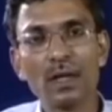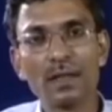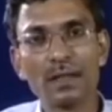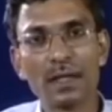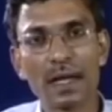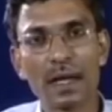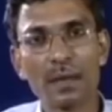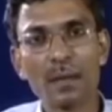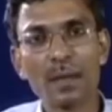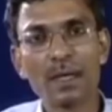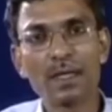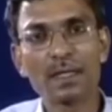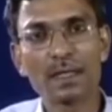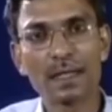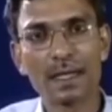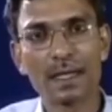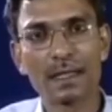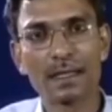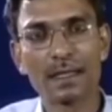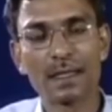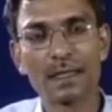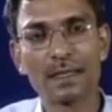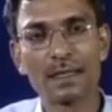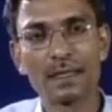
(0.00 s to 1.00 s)
thermal
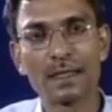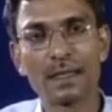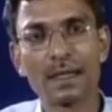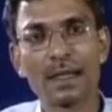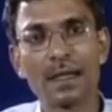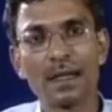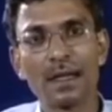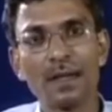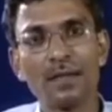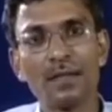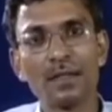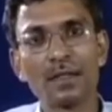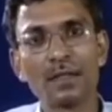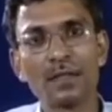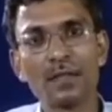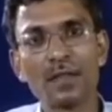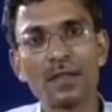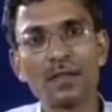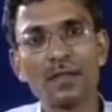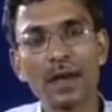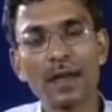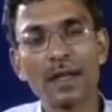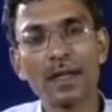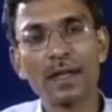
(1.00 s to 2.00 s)
stresses, which will
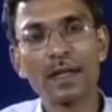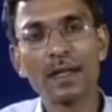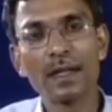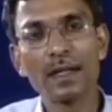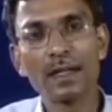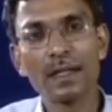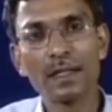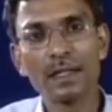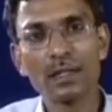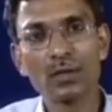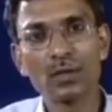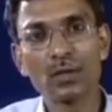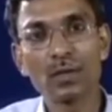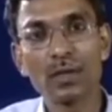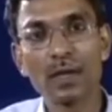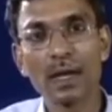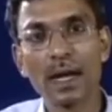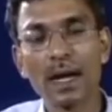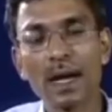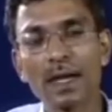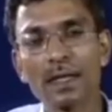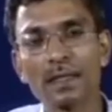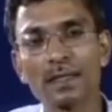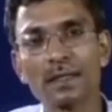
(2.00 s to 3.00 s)
finally lead to
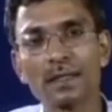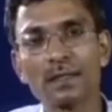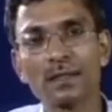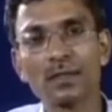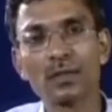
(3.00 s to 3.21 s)
cracks.